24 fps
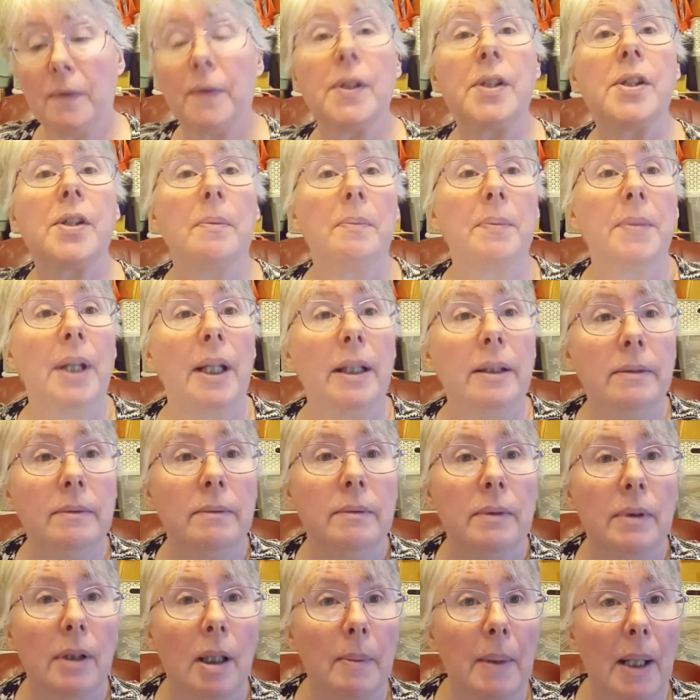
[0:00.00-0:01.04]
something
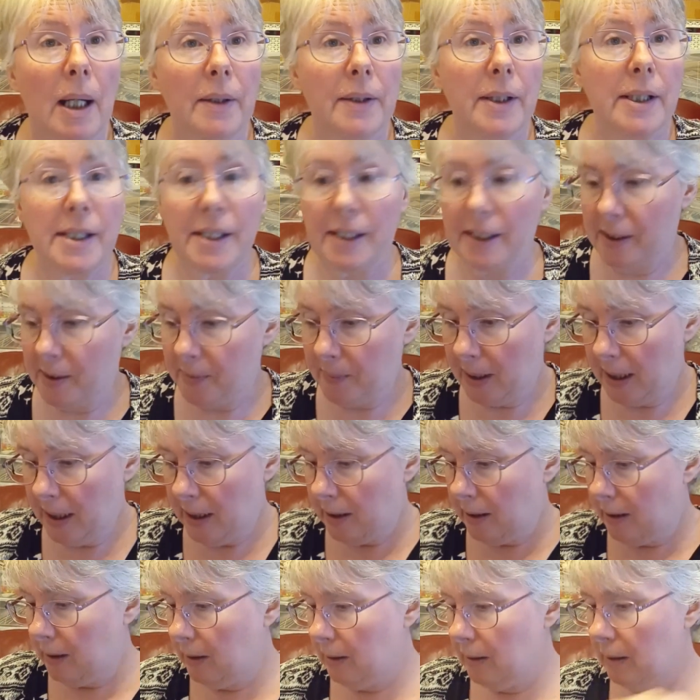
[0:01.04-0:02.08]
about this
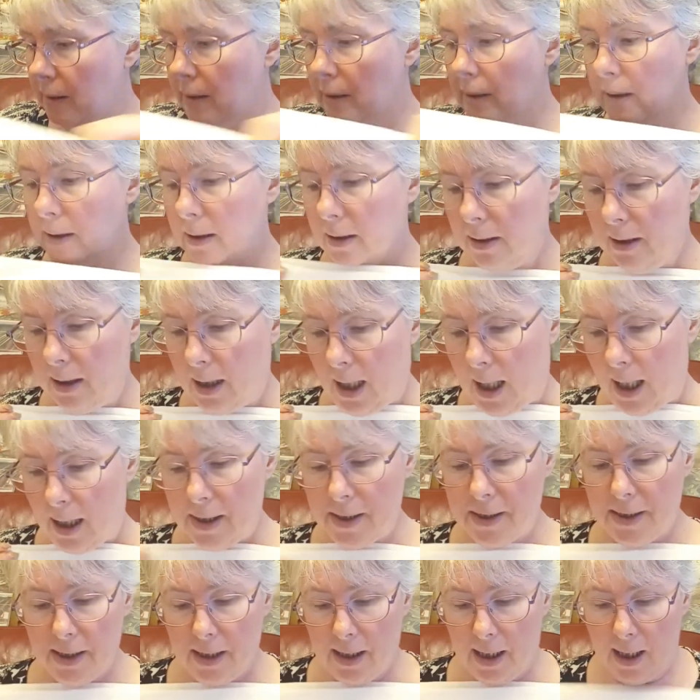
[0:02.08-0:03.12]
week.
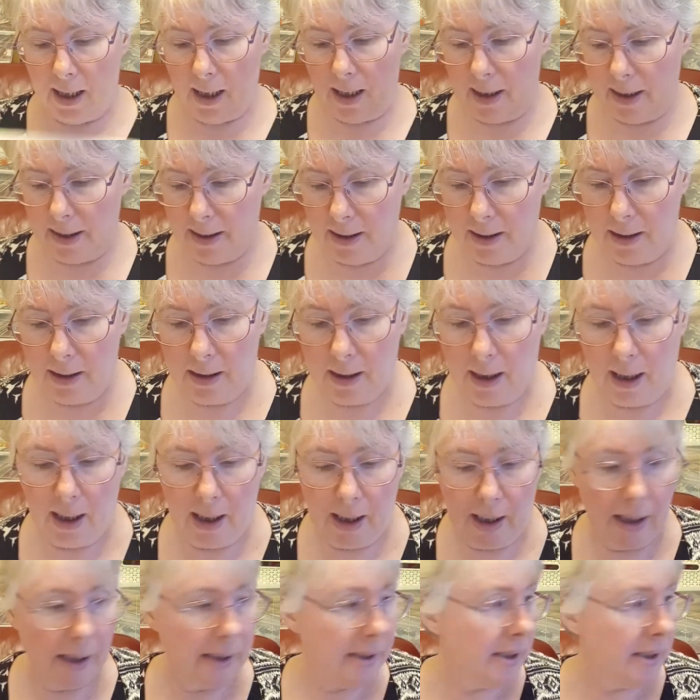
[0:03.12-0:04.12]
Andy and I had